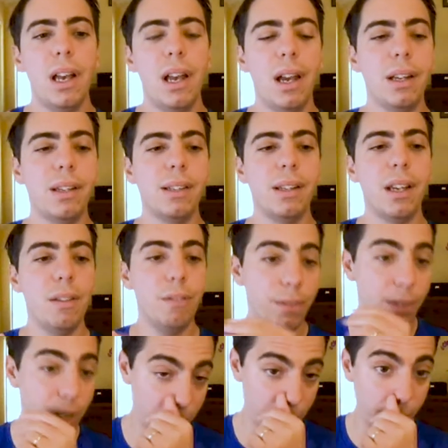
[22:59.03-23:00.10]
and
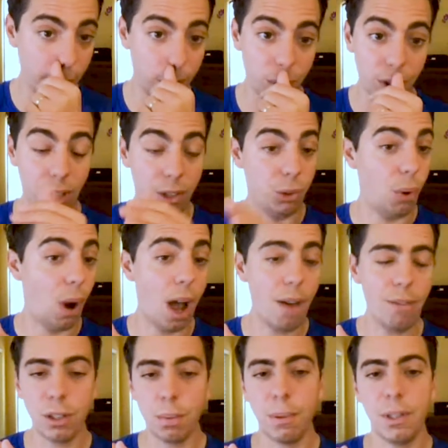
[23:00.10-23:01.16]
any value that you
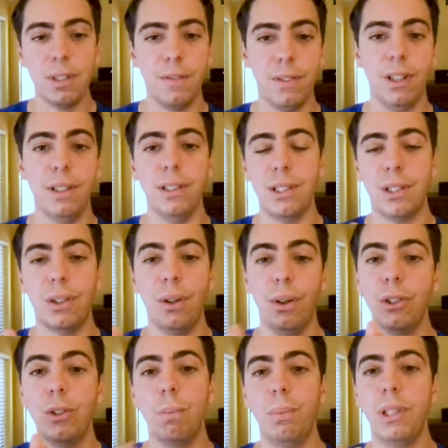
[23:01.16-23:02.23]
haven't specified is
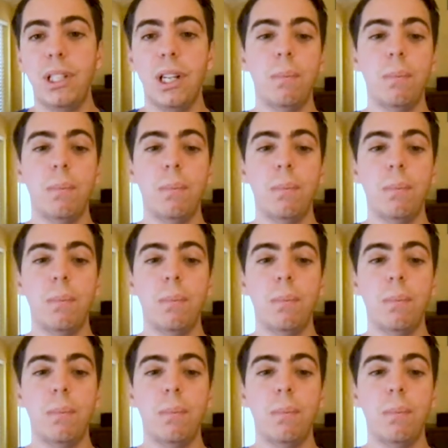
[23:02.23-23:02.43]
going to be